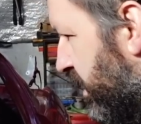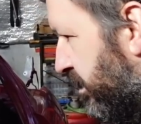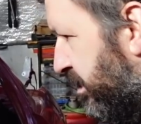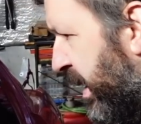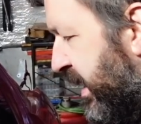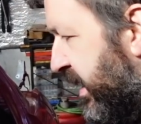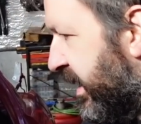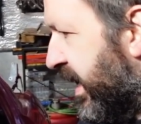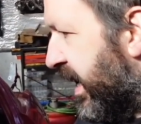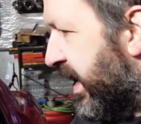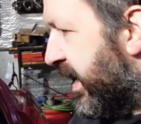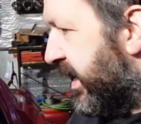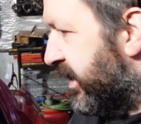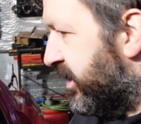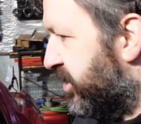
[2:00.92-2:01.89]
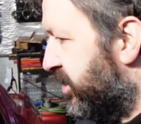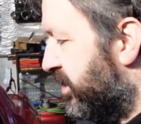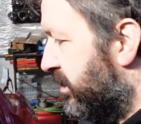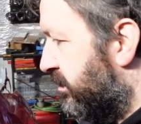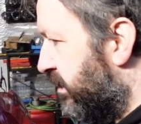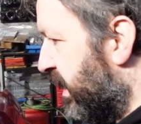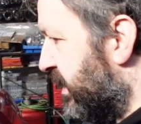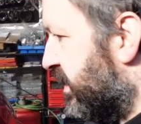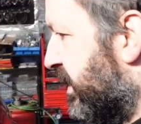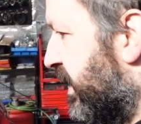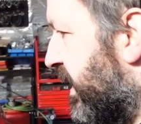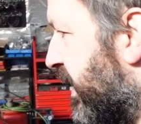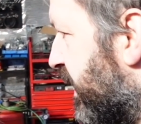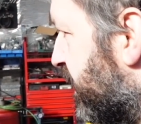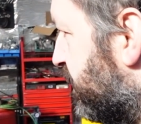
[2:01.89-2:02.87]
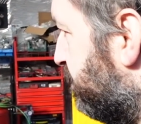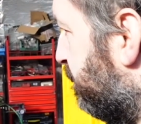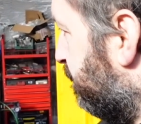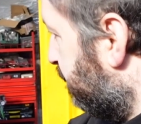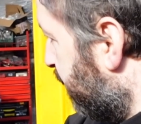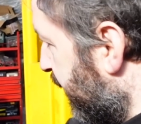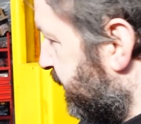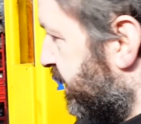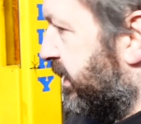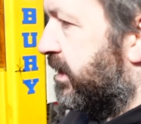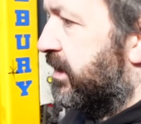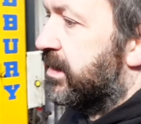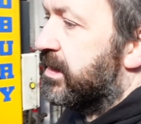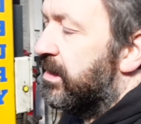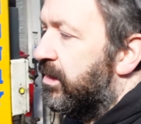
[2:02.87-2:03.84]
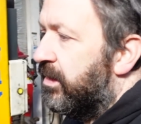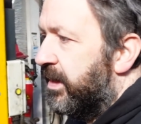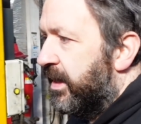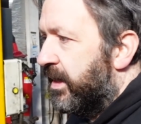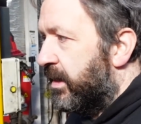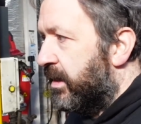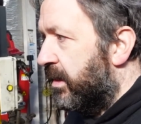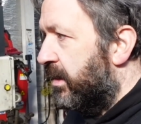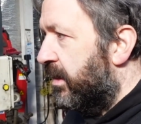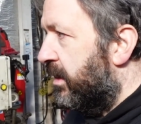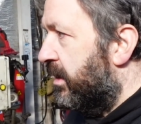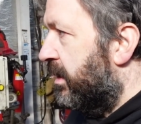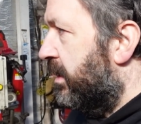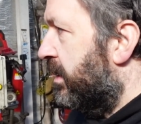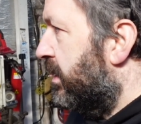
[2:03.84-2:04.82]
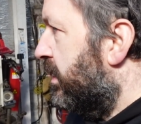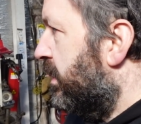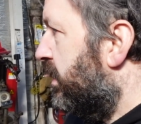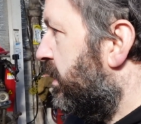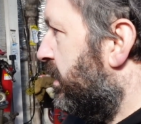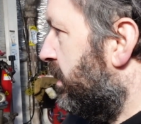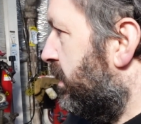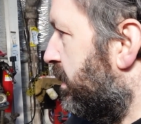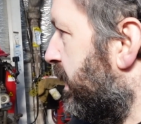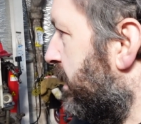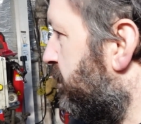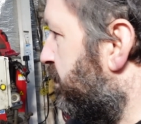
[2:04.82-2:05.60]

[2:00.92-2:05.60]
Paint the cage, mask cage, paint the inside, then